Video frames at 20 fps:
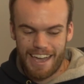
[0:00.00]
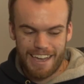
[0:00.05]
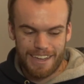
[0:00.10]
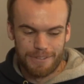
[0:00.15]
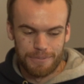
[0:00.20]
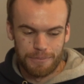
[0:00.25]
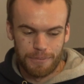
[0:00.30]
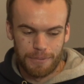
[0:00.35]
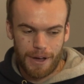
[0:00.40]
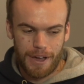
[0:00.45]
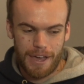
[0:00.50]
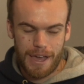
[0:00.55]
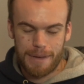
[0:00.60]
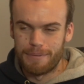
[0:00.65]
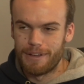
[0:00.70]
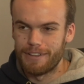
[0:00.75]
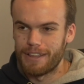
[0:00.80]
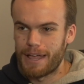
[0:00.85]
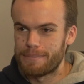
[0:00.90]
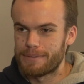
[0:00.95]
And I had
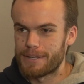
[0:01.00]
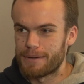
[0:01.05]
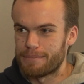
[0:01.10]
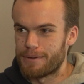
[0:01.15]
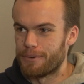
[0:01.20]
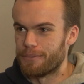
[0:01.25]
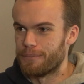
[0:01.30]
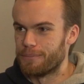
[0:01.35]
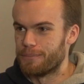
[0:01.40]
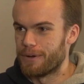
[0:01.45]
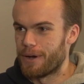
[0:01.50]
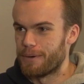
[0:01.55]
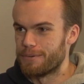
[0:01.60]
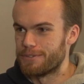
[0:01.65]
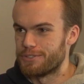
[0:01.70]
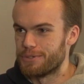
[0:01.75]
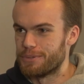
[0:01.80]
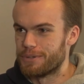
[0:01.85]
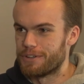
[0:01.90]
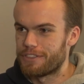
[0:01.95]
my laptop out. And I
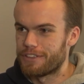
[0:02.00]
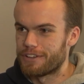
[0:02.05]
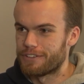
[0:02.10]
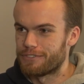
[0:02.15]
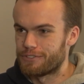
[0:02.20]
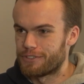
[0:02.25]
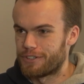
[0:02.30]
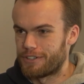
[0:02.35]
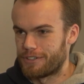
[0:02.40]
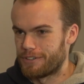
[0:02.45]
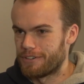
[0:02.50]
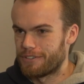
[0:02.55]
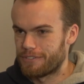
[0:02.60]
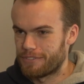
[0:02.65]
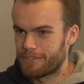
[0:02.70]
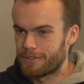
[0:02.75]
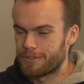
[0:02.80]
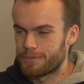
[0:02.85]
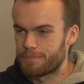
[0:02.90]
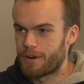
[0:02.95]
was doing a thing for
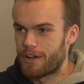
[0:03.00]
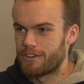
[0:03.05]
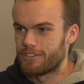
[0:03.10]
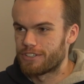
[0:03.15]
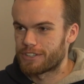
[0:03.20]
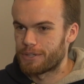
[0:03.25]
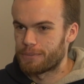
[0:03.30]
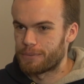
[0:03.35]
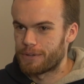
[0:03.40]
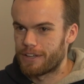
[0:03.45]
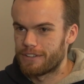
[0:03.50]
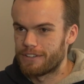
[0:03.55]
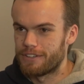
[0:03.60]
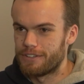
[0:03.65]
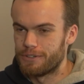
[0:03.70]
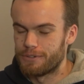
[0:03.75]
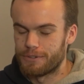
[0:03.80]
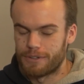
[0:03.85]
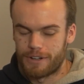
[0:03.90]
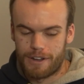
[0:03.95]
this project that we had to
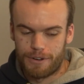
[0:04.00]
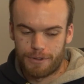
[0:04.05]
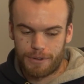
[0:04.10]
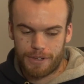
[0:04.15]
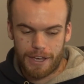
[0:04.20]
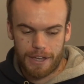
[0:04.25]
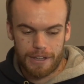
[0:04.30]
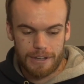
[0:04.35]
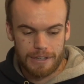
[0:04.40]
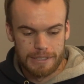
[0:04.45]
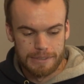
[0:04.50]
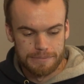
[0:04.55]
do in AutoCAD.